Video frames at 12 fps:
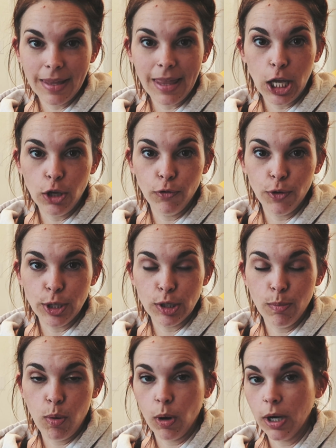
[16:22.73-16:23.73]
Thank you for the
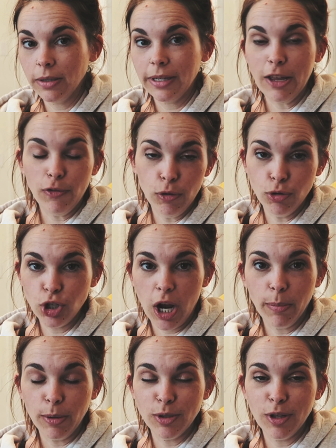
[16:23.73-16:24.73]
support if you
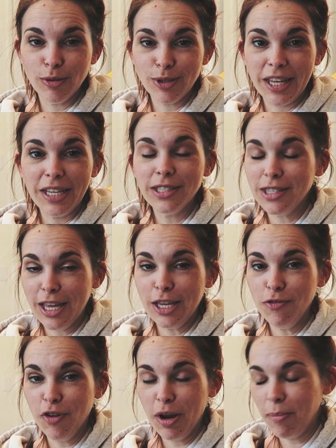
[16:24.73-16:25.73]
shop using those links. Thank you very